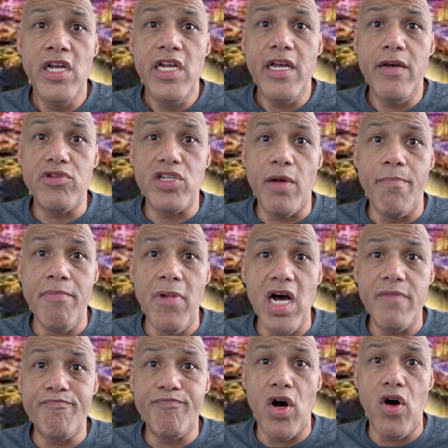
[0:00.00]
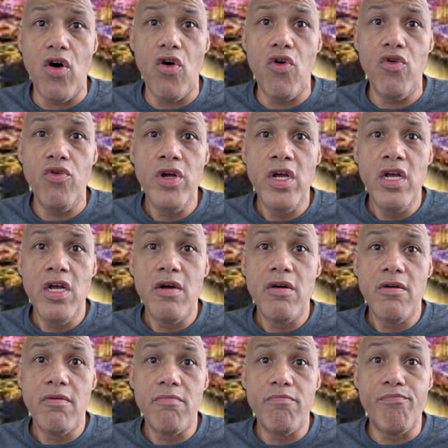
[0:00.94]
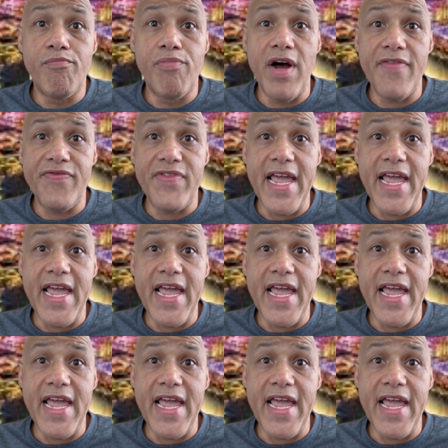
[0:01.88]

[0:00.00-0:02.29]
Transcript: It was a mud bowl, but